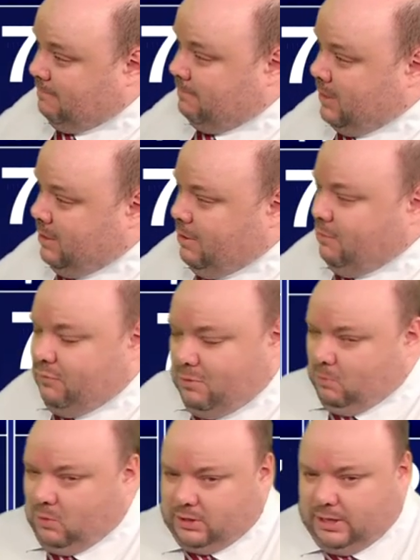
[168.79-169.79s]
A
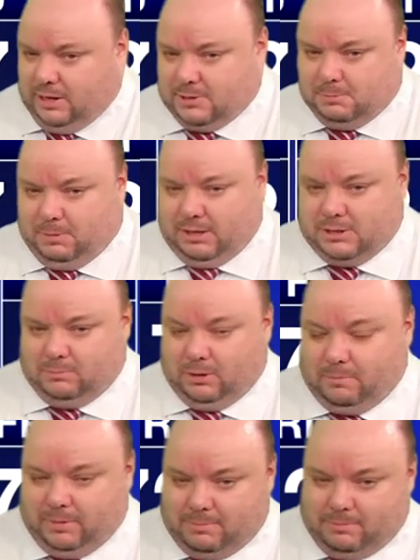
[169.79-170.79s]
few more clouds possible
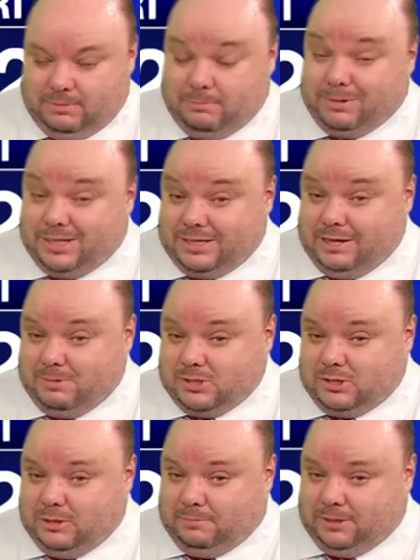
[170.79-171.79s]
on Monday, but
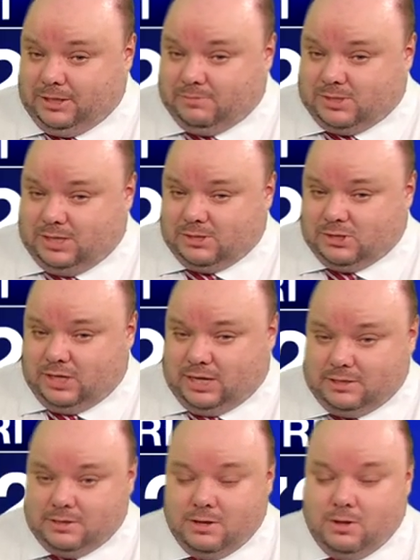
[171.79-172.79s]
still plenty of sunshine.